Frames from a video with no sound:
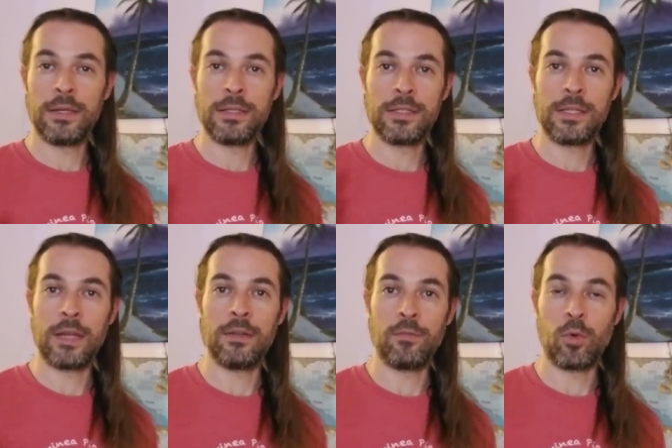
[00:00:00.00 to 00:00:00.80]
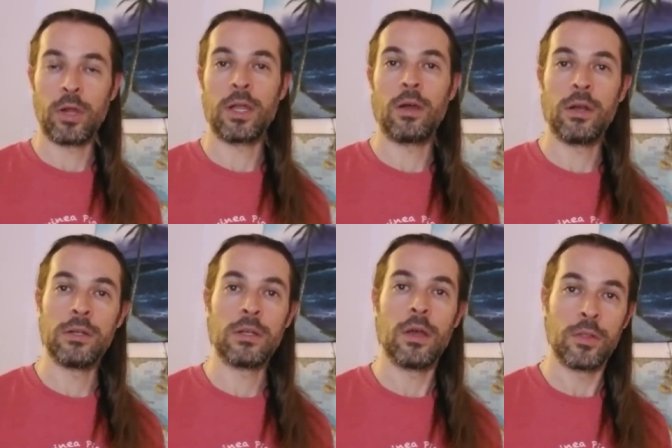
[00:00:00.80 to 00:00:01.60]
instead of working
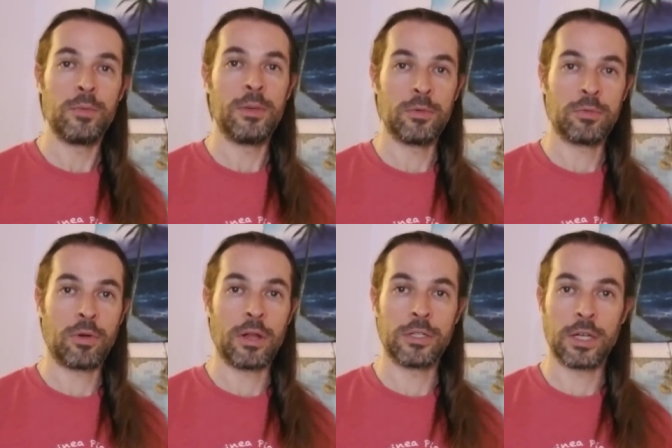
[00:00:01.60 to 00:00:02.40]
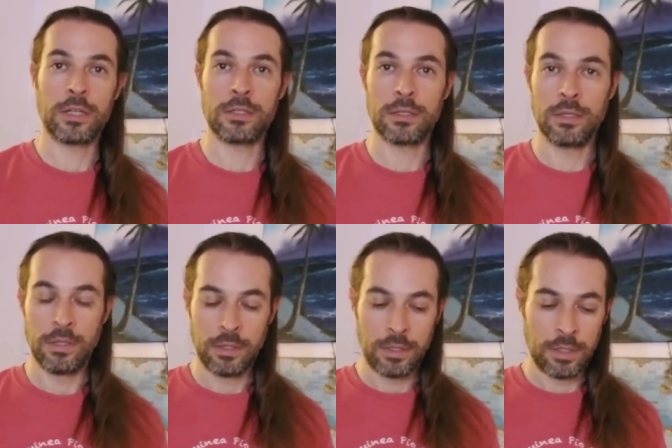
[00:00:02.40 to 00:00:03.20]
on other people's projects,
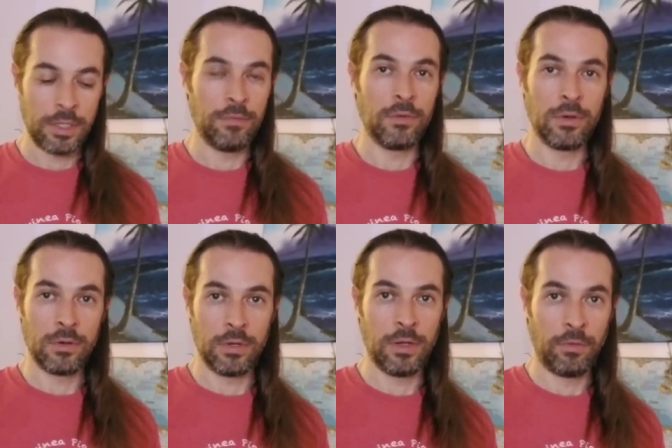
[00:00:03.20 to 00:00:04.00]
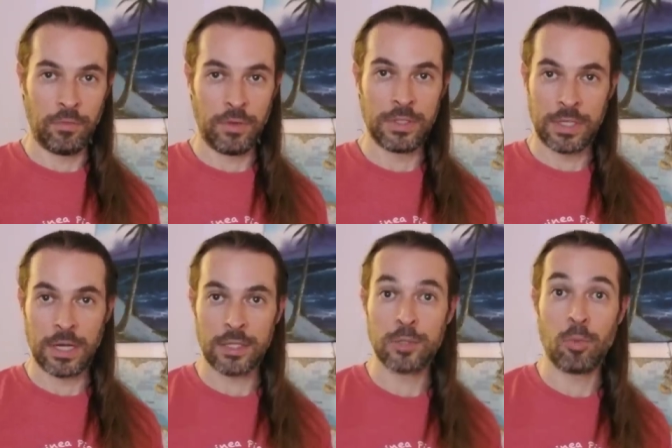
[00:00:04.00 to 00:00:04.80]
even if it's
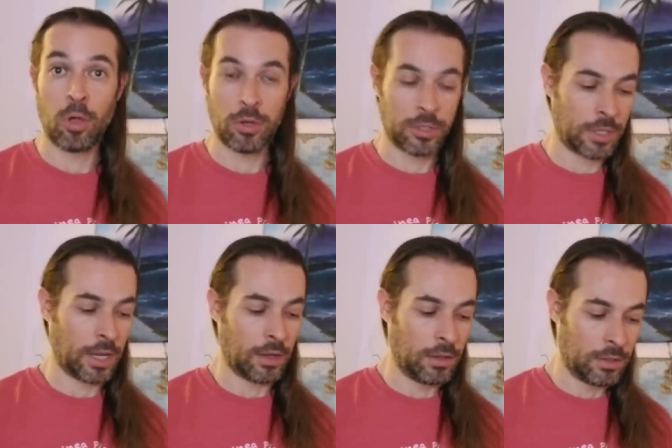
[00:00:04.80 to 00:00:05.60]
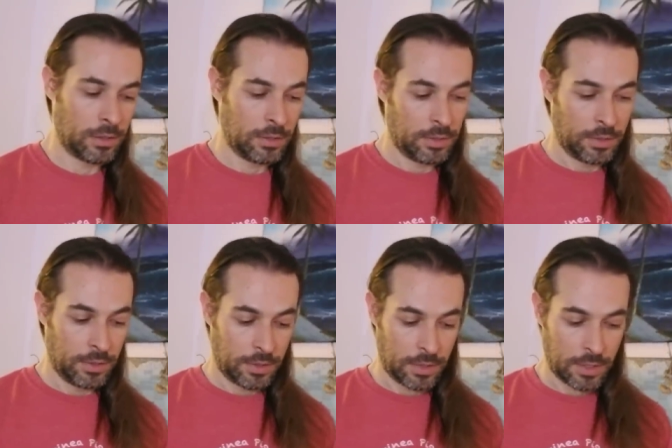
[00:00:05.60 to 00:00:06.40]
at a smaller scale.
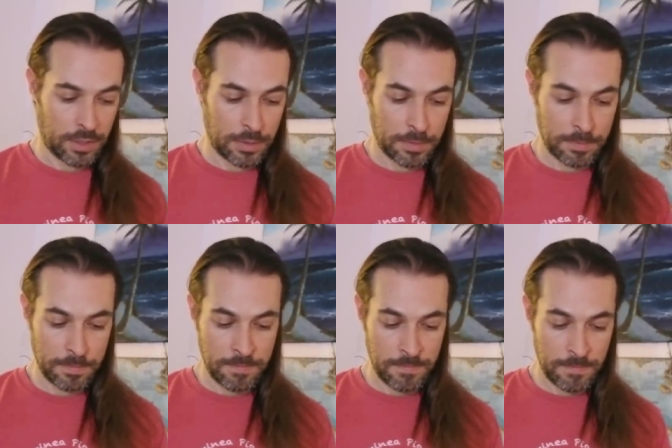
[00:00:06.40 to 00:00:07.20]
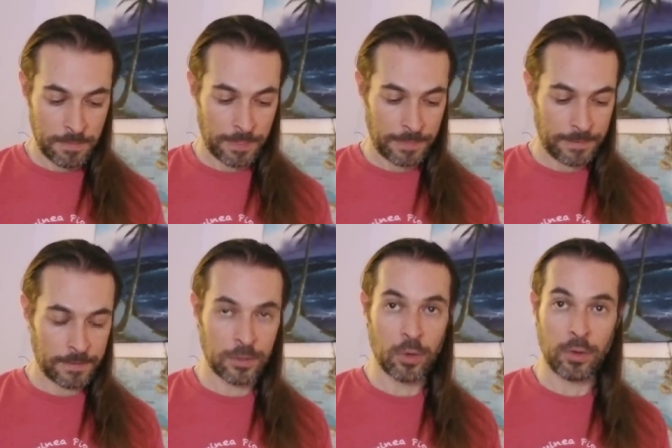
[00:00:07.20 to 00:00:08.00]
Um,
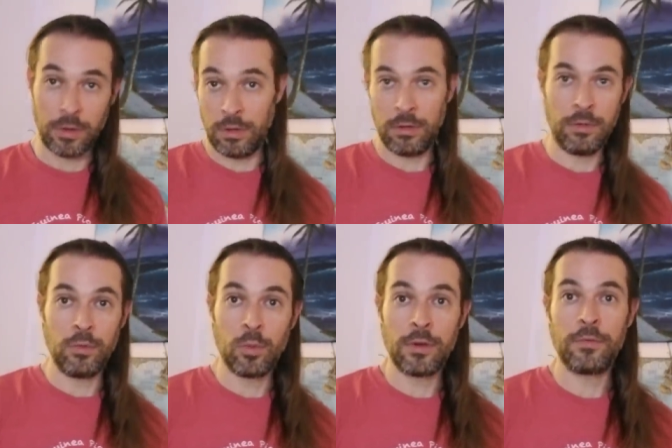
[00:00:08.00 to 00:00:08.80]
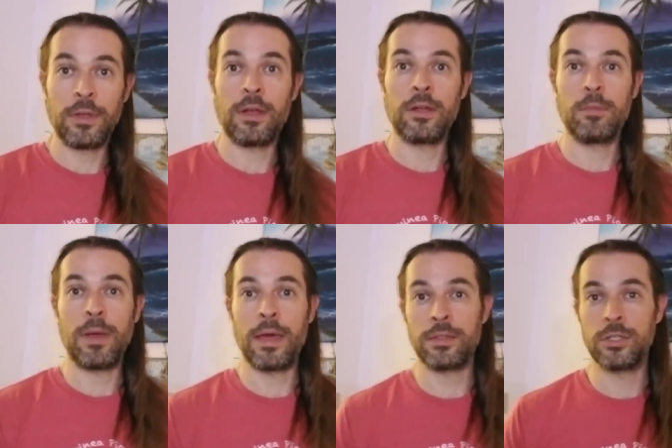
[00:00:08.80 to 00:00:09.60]
so if you want to figure out your
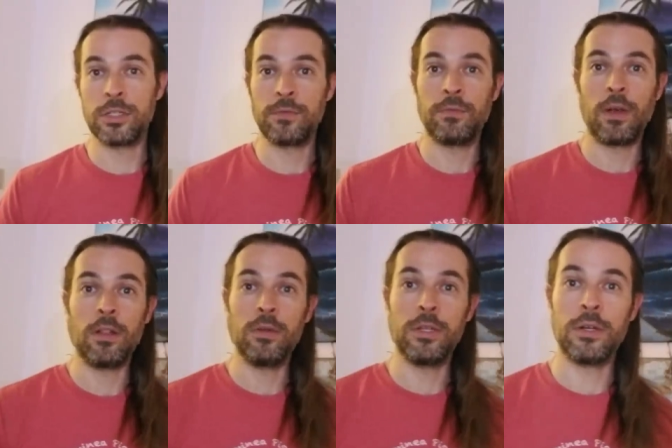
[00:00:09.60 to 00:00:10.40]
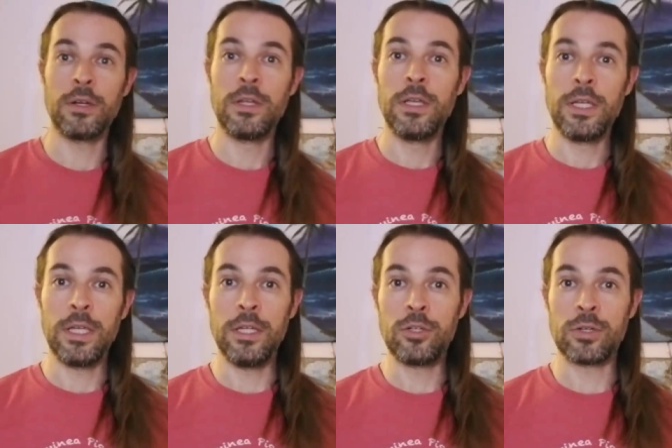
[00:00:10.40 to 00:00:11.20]
path, just follow your
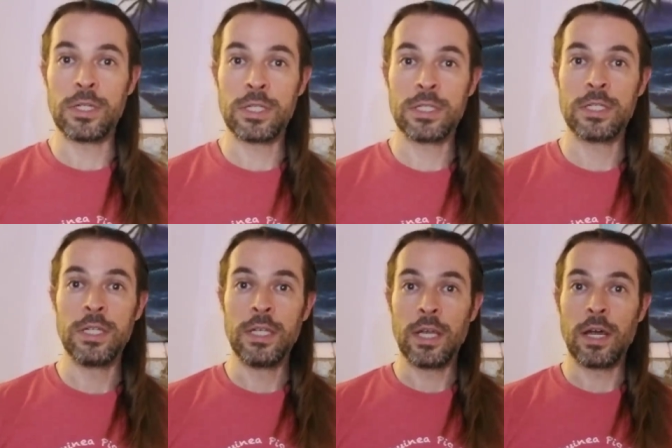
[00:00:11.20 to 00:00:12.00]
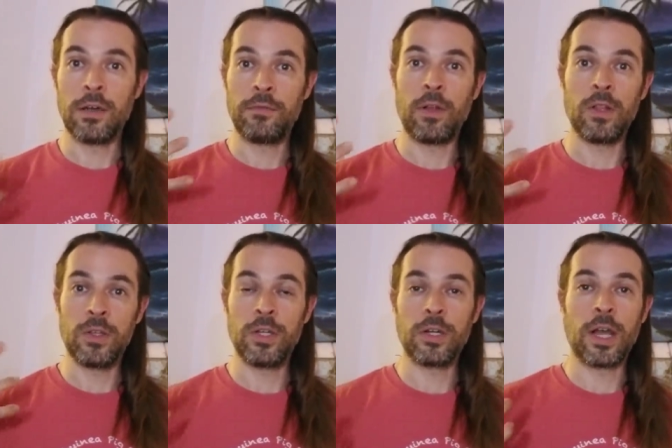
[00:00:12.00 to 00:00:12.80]
interests uh, follow
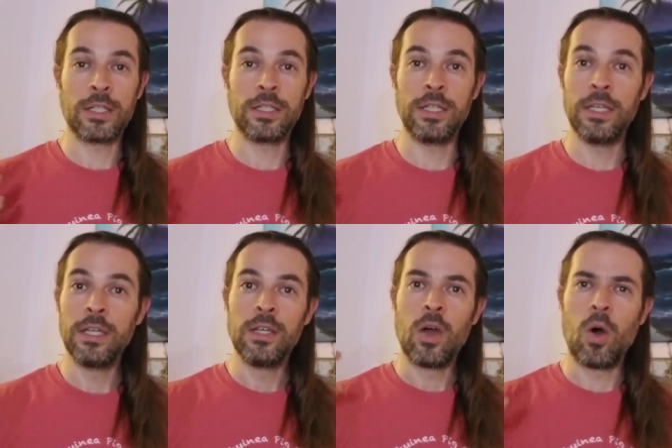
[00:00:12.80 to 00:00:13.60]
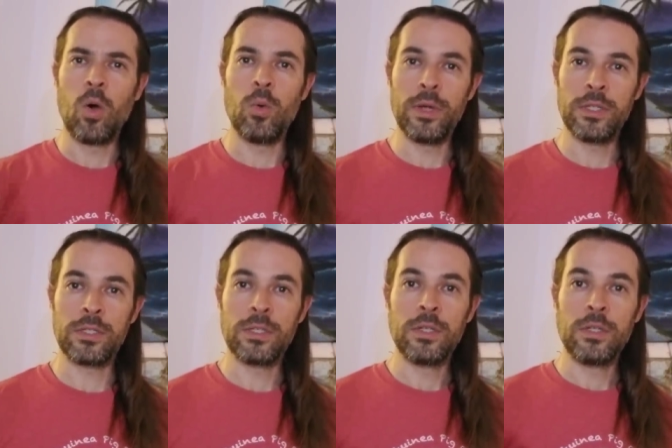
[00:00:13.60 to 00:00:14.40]
curiosity. Always